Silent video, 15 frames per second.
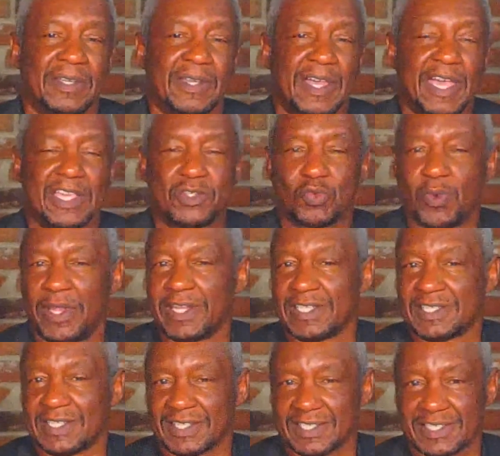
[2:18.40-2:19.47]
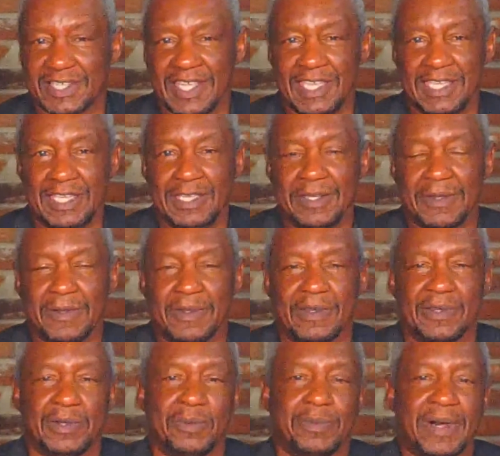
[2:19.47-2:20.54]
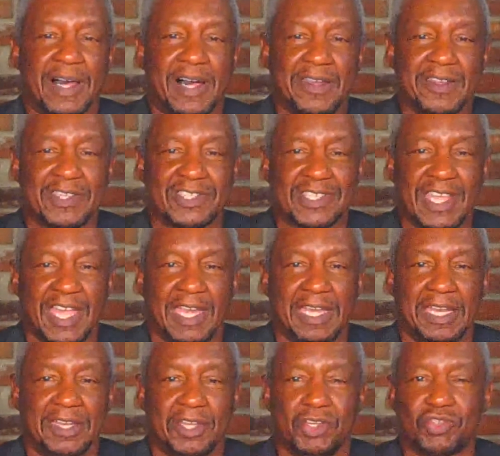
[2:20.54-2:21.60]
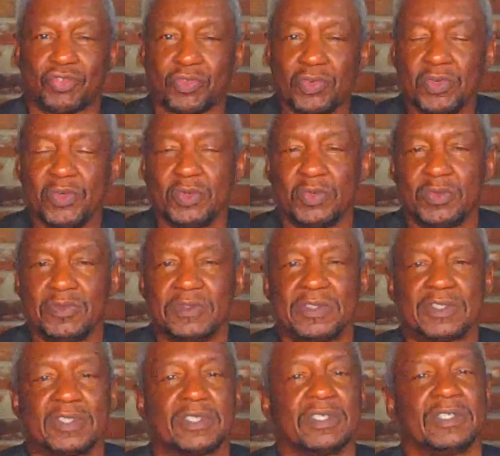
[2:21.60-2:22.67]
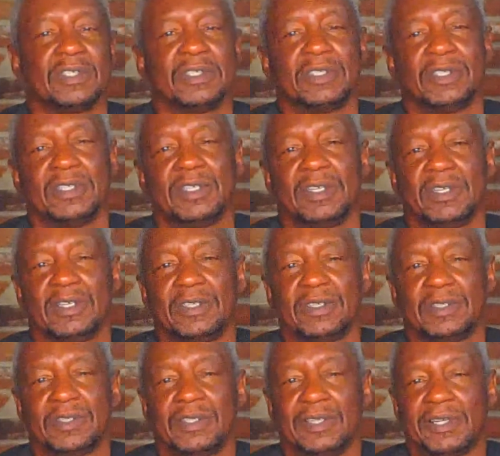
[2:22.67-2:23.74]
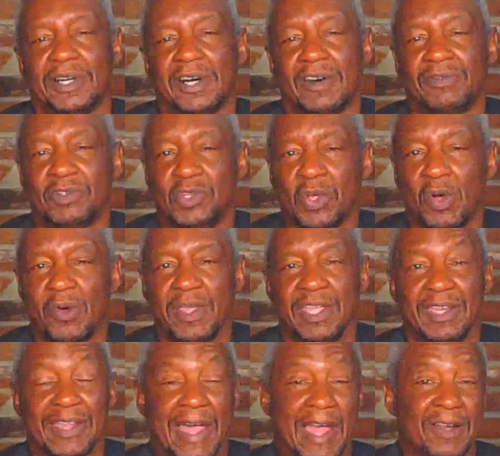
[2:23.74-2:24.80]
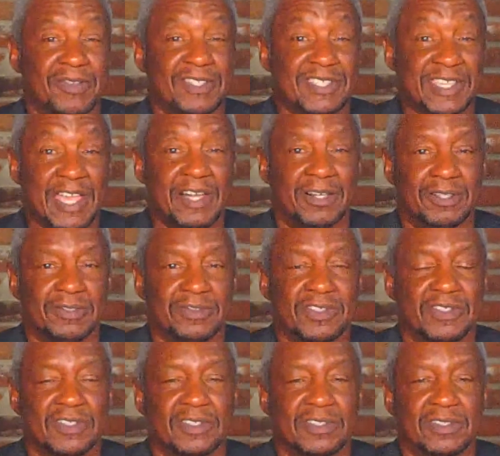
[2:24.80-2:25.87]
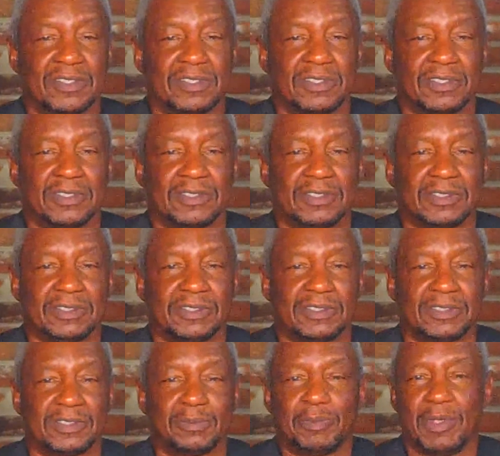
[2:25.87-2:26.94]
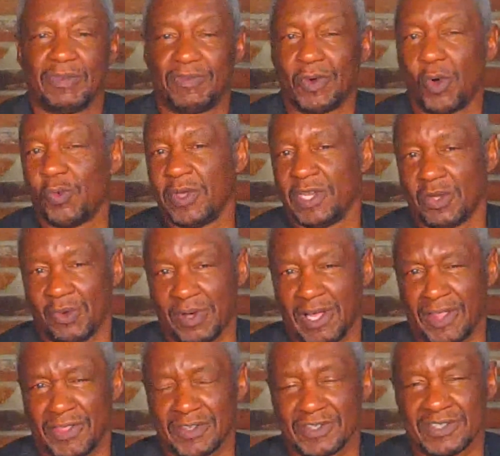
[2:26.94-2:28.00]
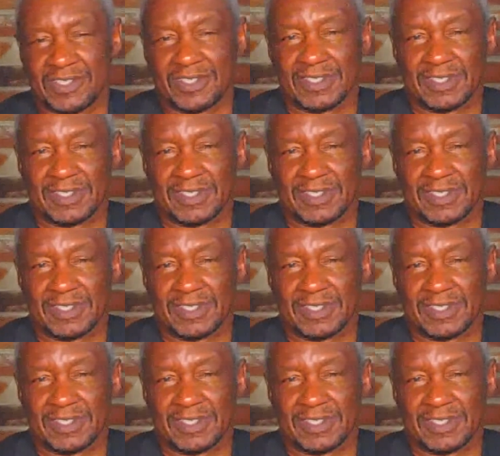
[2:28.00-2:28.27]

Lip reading: as well as succeed by understanding the truths of knowing ourselves before we know others.